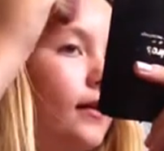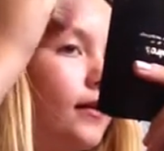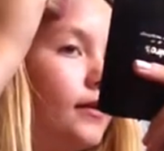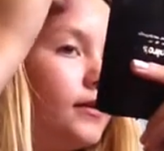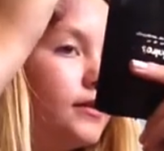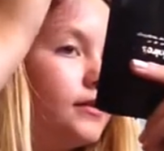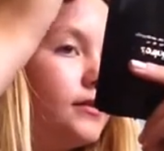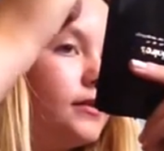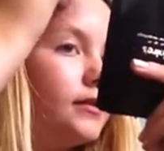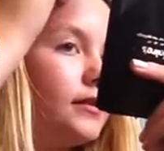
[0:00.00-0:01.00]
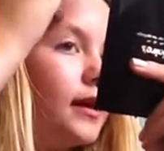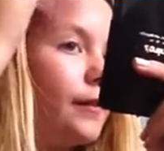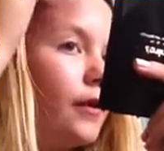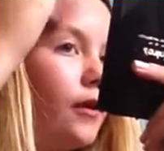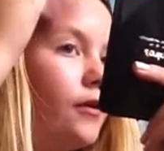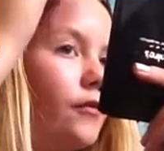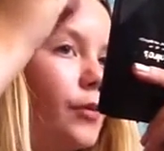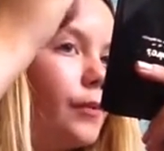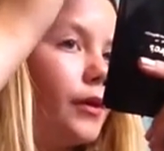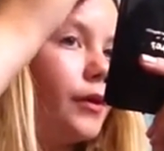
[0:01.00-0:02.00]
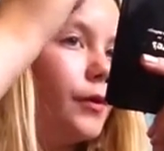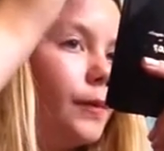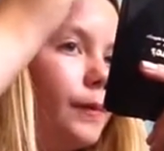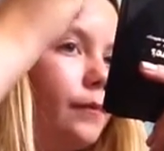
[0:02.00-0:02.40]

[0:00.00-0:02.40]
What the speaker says: and just dab it over the blue.